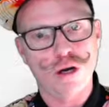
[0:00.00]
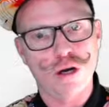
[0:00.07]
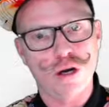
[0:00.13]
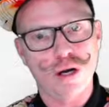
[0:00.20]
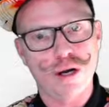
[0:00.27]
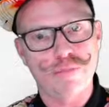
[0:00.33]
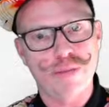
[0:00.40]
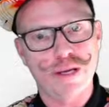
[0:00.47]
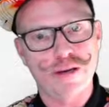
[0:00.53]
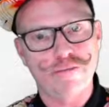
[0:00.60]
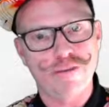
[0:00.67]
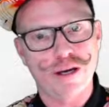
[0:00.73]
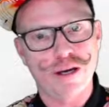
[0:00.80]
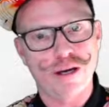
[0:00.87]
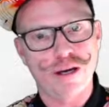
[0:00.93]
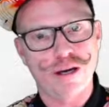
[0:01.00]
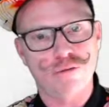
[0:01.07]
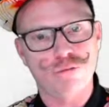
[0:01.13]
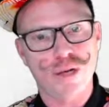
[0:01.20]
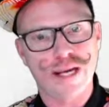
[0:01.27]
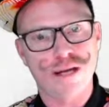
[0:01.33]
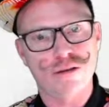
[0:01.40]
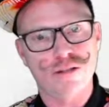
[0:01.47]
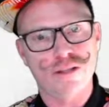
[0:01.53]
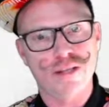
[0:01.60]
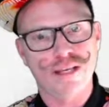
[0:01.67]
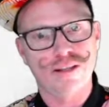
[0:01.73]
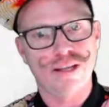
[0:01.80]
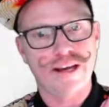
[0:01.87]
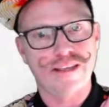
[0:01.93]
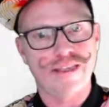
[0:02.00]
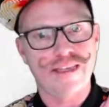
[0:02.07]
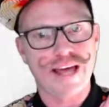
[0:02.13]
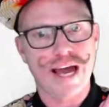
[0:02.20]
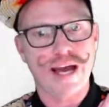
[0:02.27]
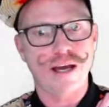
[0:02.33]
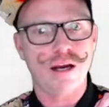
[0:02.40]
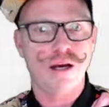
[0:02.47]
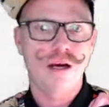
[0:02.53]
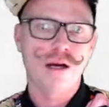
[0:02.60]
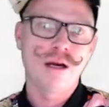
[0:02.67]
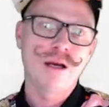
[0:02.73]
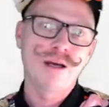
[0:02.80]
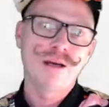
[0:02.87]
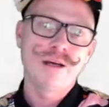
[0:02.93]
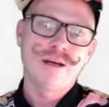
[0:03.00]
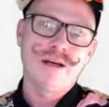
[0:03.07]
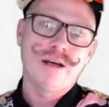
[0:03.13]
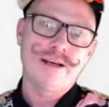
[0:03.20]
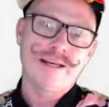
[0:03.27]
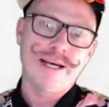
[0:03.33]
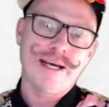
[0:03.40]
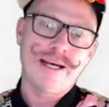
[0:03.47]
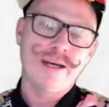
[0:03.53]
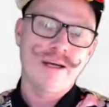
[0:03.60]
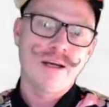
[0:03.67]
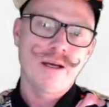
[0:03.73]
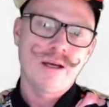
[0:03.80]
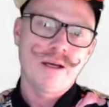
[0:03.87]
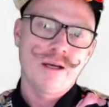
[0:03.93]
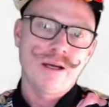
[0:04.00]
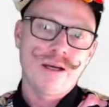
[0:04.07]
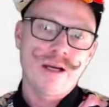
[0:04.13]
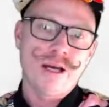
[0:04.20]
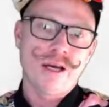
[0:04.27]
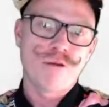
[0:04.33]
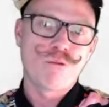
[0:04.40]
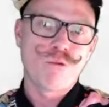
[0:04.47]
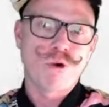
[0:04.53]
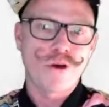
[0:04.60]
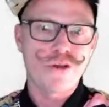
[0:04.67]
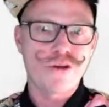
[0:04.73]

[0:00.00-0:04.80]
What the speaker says: a bit of a round thing like that. Okay? And what you